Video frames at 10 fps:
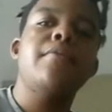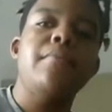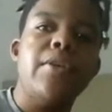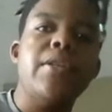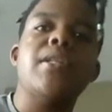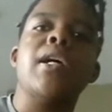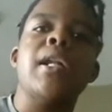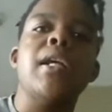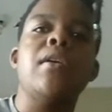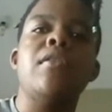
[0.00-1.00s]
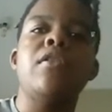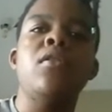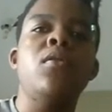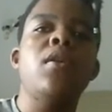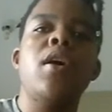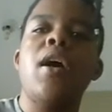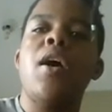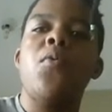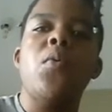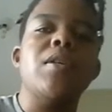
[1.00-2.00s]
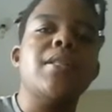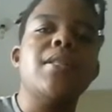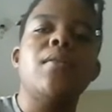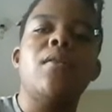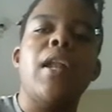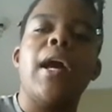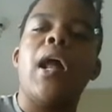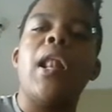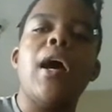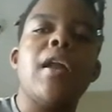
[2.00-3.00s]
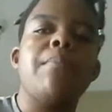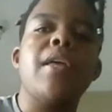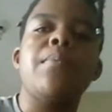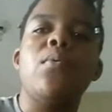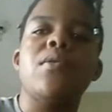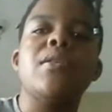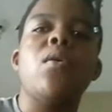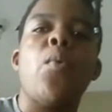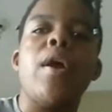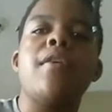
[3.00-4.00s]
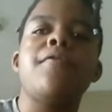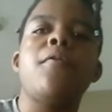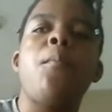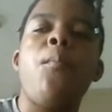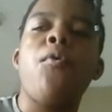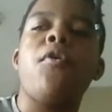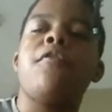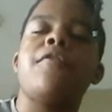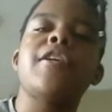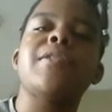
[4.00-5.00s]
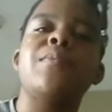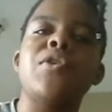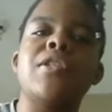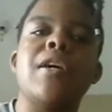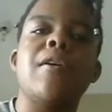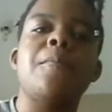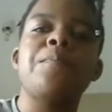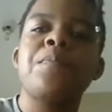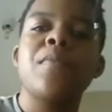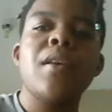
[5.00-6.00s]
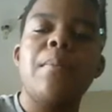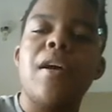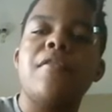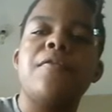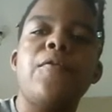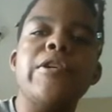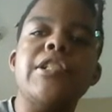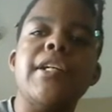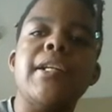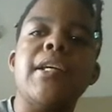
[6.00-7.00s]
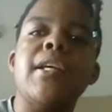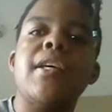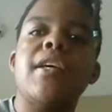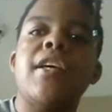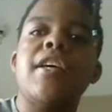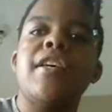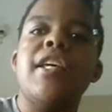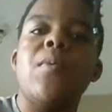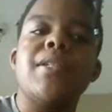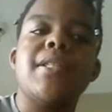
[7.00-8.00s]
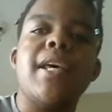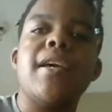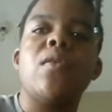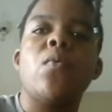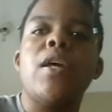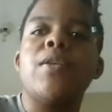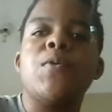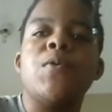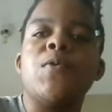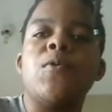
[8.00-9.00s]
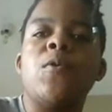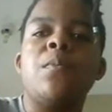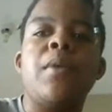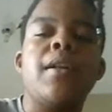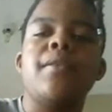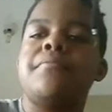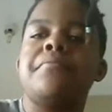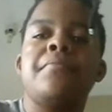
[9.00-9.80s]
musically you know we were still like a lot of people were still waiting for more of his music but unfortunately he was taken away too soon but